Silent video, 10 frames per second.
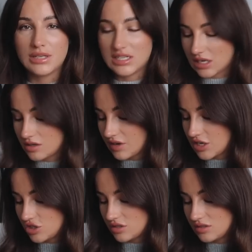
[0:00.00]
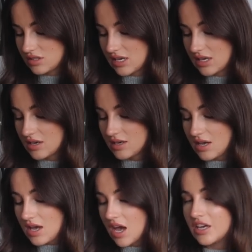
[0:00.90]
many decorations here
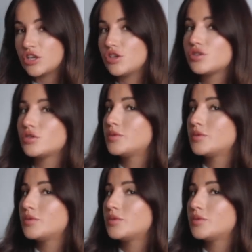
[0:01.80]
and I used to